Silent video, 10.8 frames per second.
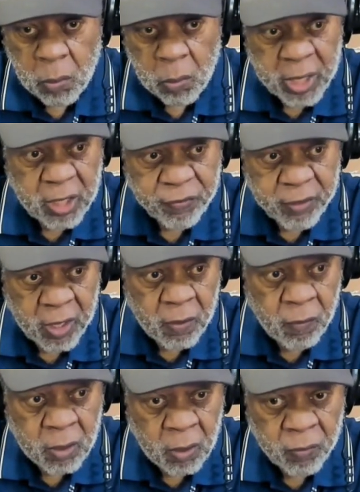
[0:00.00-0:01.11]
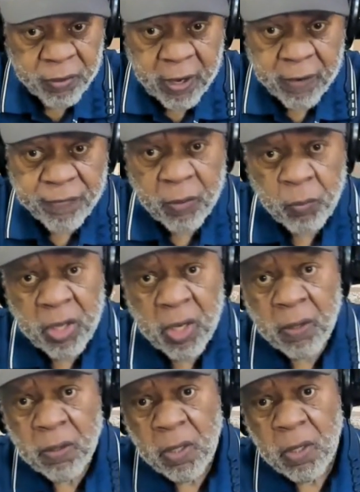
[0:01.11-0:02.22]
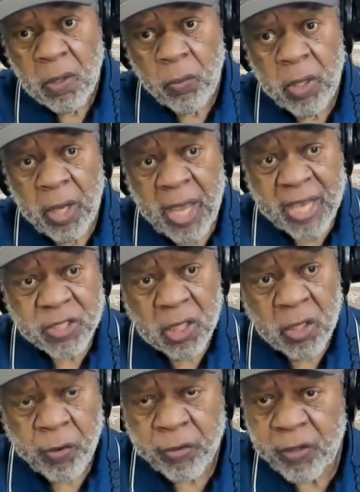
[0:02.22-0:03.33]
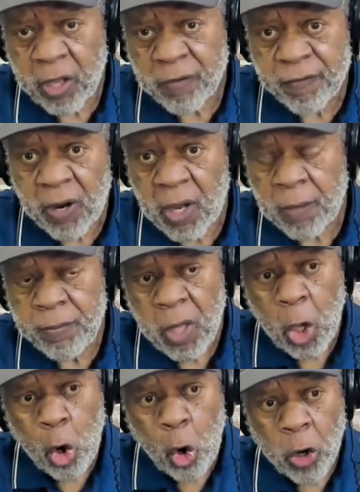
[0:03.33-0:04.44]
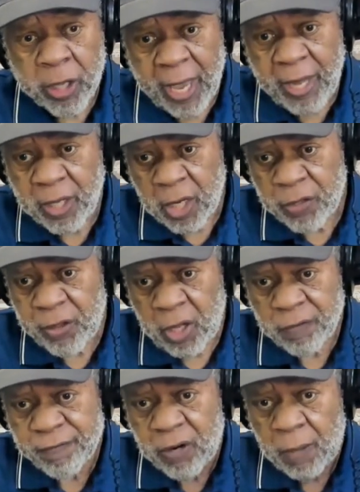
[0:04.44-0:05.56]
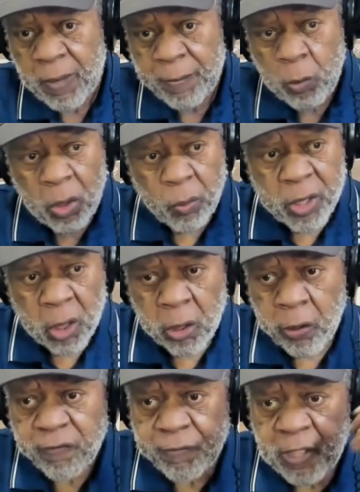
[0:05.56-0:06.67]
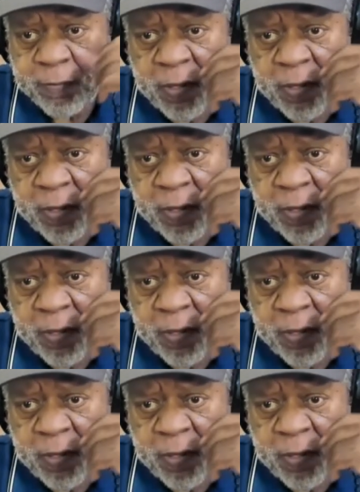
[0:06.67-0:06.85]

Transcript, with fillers: anything going on there that we are we are actually learning things from or gaining anything from. I mean, what are we going to learn from these